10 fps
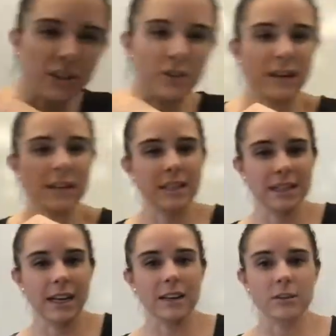do that
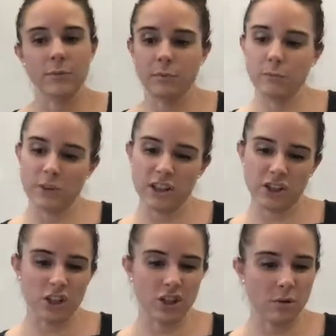today, so we can
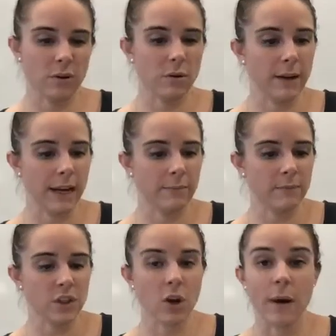just throw it away.
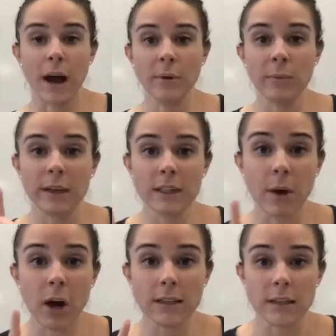So I'm going to press
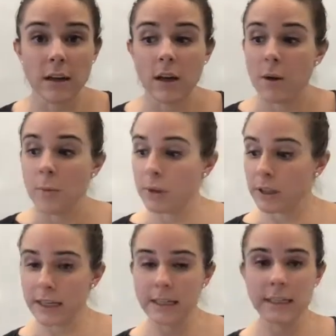pause.
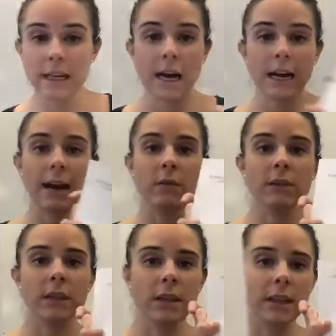Please cut out
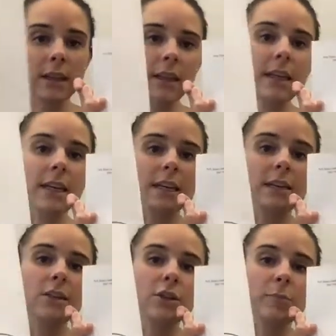
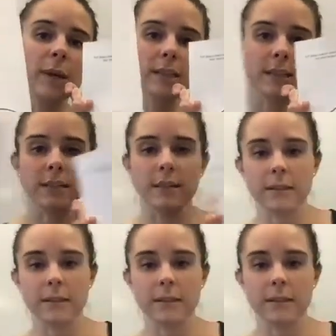these two pieces.